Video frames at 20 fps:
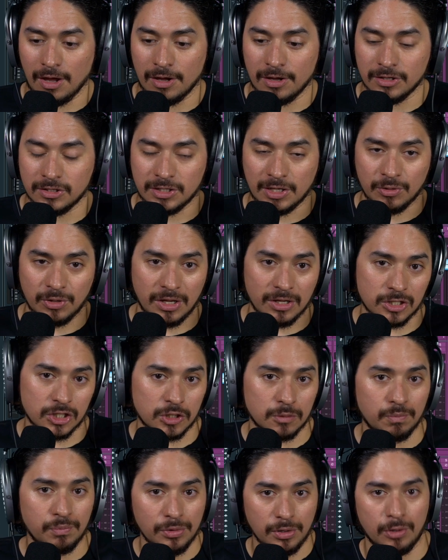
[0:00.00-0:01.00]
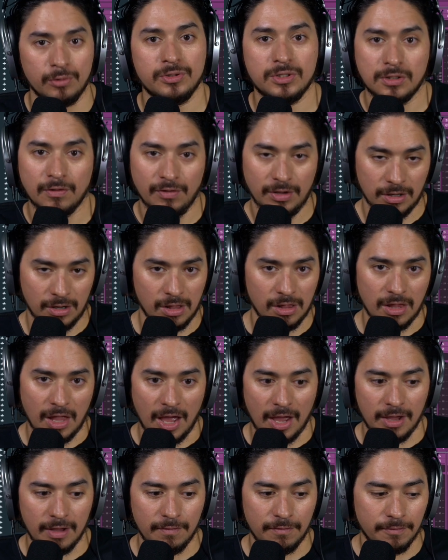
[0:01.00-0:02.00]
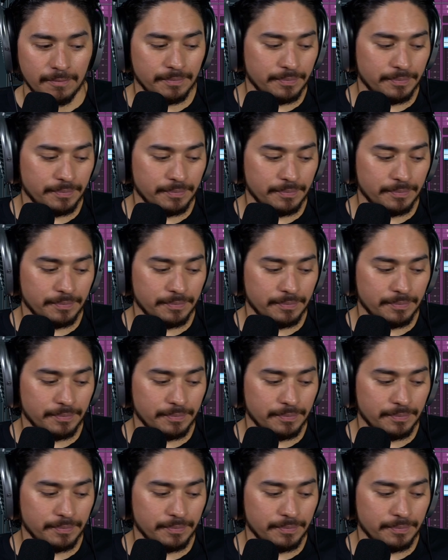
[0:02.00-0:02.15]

sound explosive and alive.